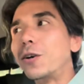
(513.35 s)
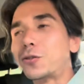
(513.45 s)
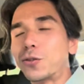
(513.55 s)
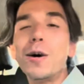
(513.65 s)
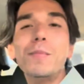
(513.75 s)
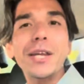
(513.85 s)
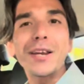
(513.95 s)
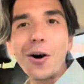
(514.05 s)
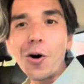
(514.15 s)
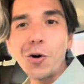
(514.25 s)
grumpy
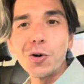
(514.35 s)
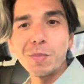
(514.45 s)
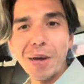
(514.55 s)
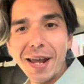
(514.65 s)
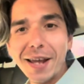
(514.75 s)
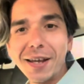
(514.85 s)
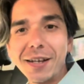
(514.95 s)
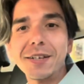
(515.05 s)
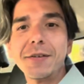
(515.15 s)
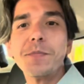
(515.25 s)
old man